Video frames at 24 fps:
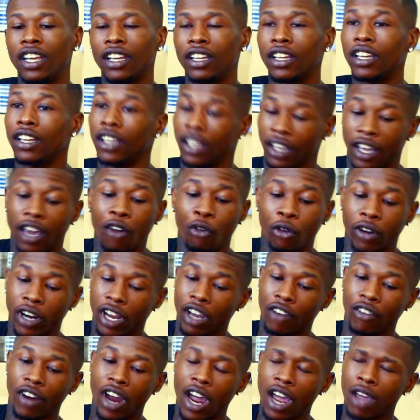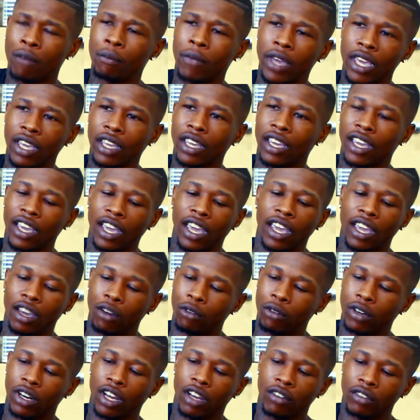They whatever I make
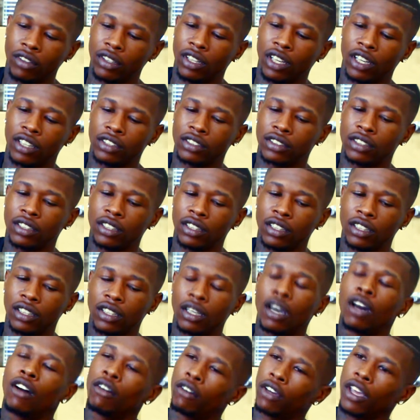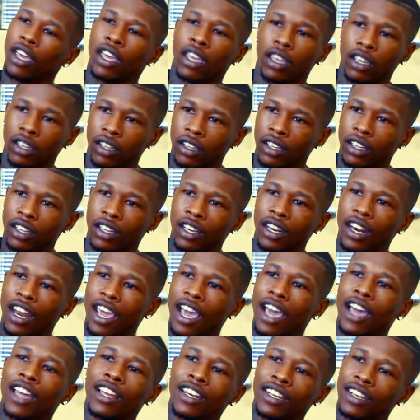and whatever does good, okay.
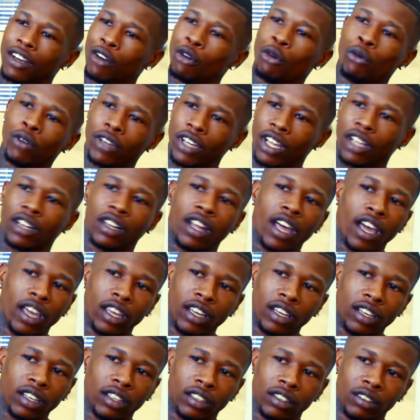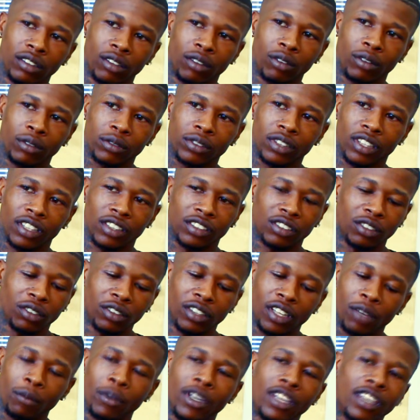Now I know what they like, you know what I'm saying? So
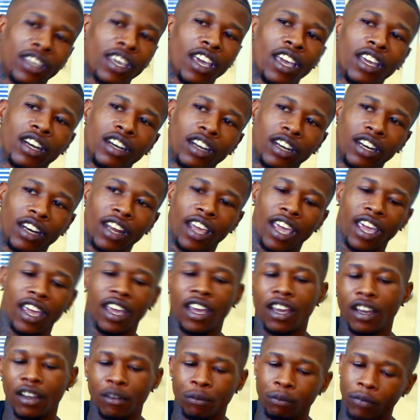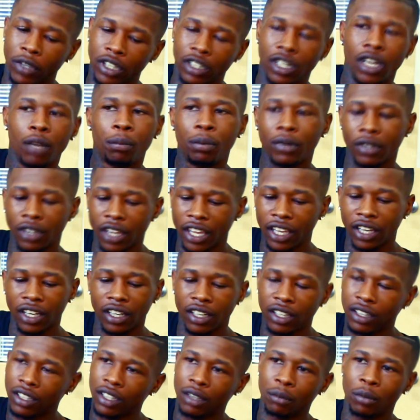let me cater to that, manipulate it
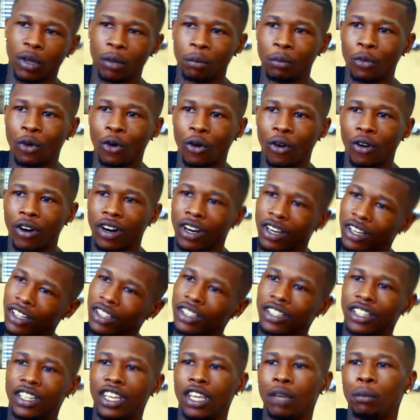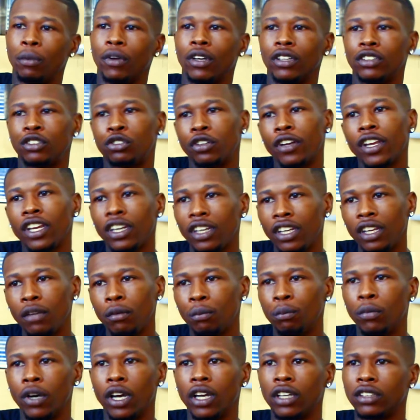a little bit more to keep it trendy,
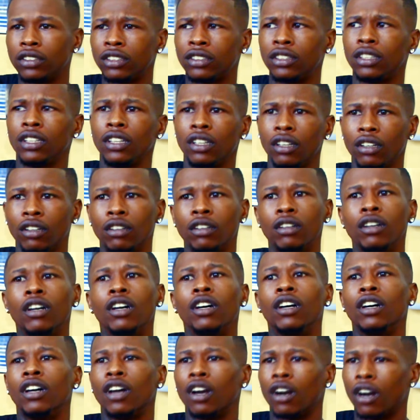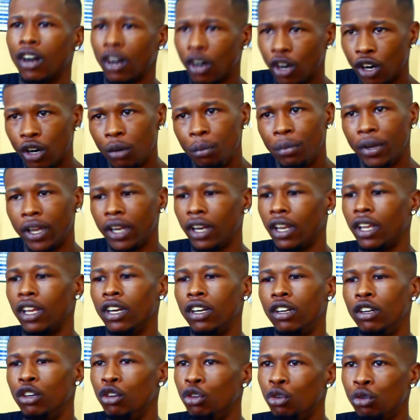but still urban
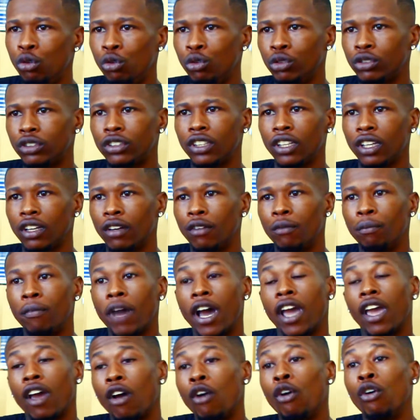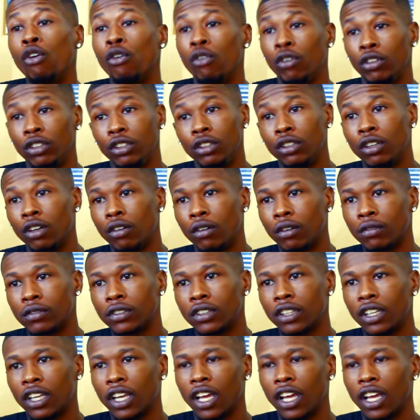and new, still my own, you know what I'm saying?